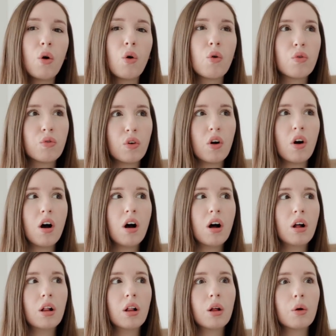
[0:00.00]

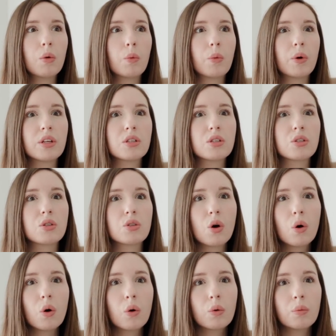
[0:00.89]
overall with
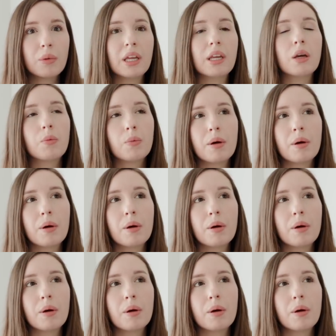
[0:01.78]
so many